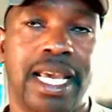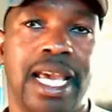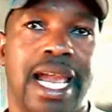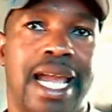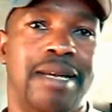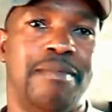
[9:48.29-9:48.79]

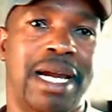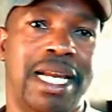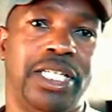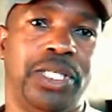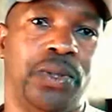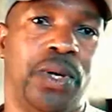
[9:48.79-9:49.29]
And mind
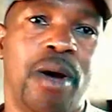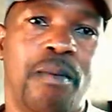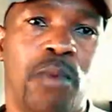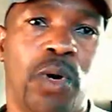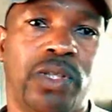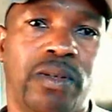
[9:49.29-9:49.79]
you,
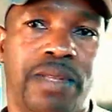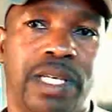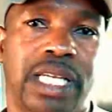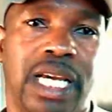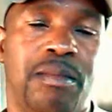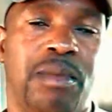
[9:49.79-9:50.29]
most of these
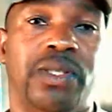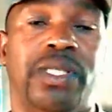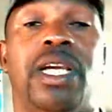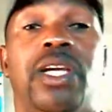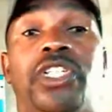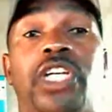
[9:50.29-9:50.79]
animals
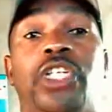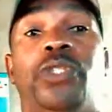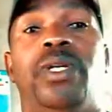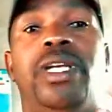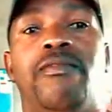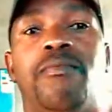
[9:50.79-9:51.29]
tend to
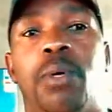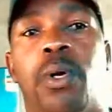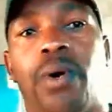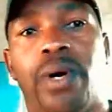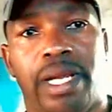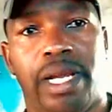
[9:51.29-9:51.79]
live more
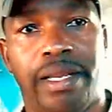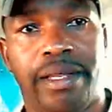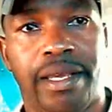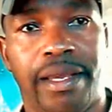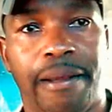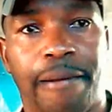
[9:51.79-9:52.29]
in
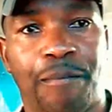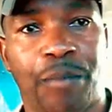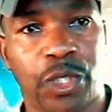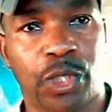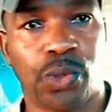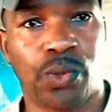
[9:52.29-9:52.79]
the
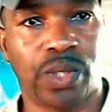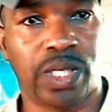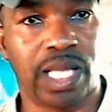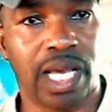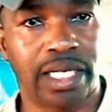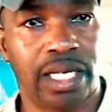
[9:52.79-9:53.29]
zoos
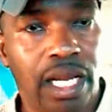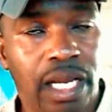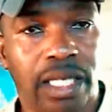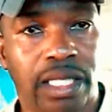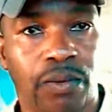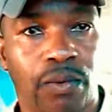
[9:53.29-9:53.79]
than in
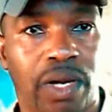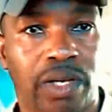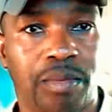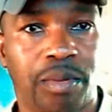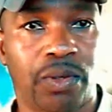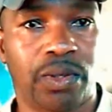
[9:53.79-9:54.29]
the wild,
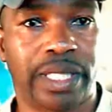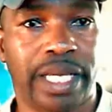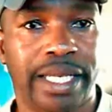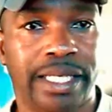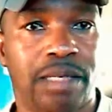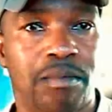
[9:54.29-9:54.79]
because there
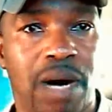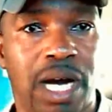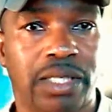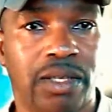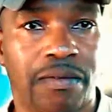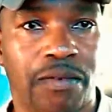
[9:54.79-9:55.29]
isn't much
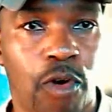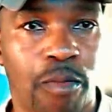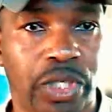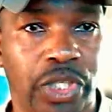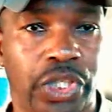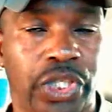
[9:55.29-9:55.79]
of
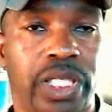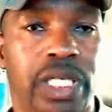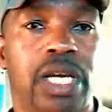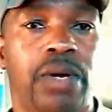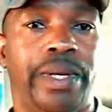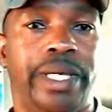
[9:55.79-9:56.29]
competition
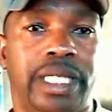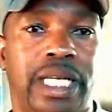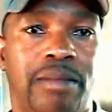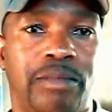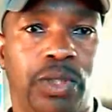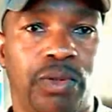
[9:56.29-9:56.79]
when it
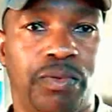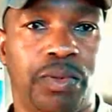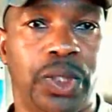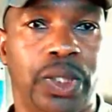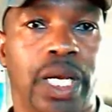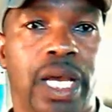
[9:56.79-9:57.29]
comes to food
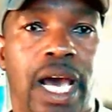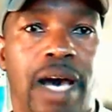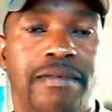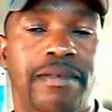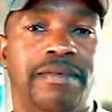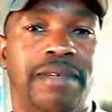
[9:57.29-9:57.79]

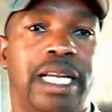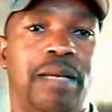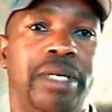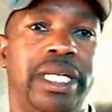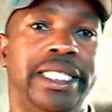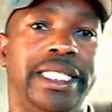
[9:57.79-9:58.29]

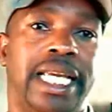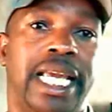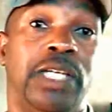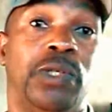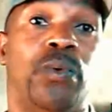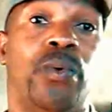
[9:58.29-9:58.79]
availability
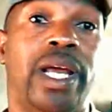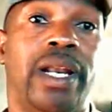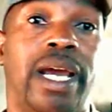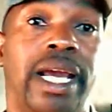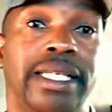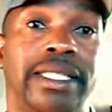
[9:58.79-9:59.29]
as well
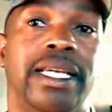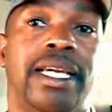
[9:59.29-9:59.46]
as